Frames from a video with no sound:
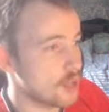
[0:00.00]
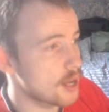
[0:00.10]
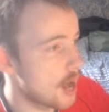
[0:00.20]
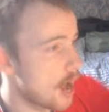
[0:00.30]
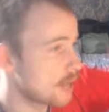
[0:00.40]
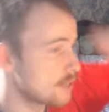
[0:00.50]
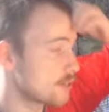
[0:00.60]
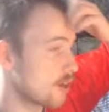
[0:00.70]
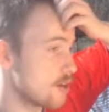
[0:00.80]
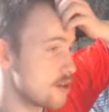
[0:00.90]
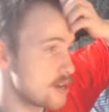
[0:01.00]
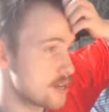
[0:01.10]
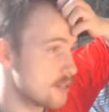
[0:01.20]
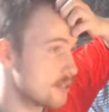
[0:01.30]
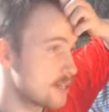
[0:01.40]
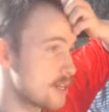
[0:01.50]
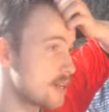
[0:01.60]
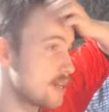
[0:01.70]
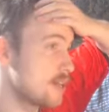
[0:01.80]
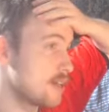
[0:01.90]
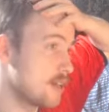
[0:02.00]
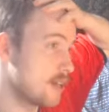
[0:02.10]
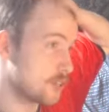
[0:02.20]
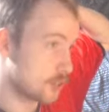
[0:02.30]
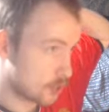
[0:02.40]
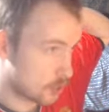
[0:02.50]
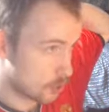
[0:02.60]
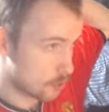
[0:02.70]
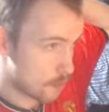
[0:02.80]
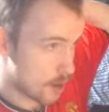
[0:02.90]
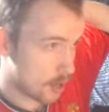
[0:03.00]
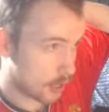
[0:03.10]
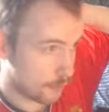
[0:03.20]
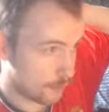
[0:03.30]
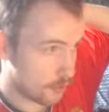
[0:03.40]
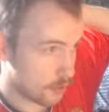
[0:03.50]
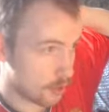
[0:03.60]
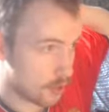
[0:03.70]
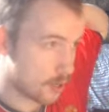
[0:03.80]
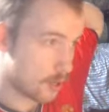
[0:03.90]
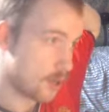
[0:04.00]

And I can see it as a good mark for.